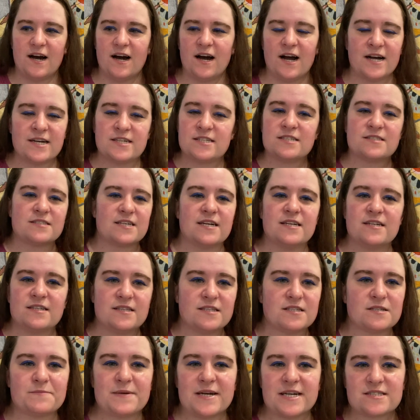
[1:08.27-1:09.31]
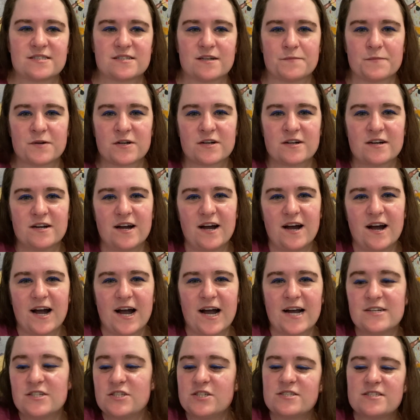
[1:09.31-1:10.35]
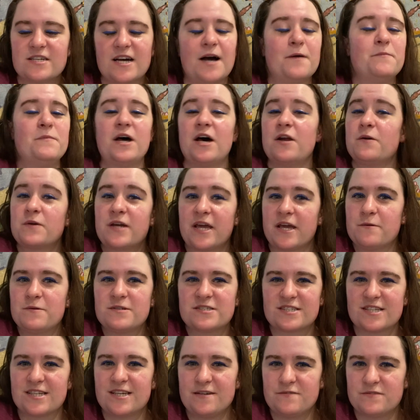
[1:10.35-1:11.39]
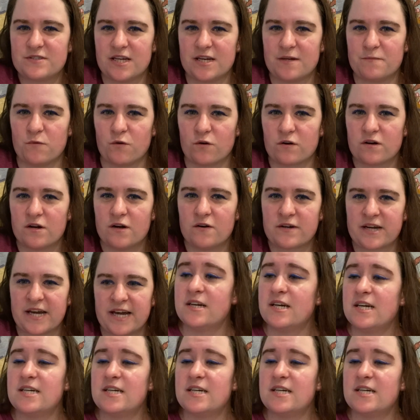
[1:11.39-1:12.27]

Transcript: I decided this past summer I just, I'm not okay with sleeves anymore, okay?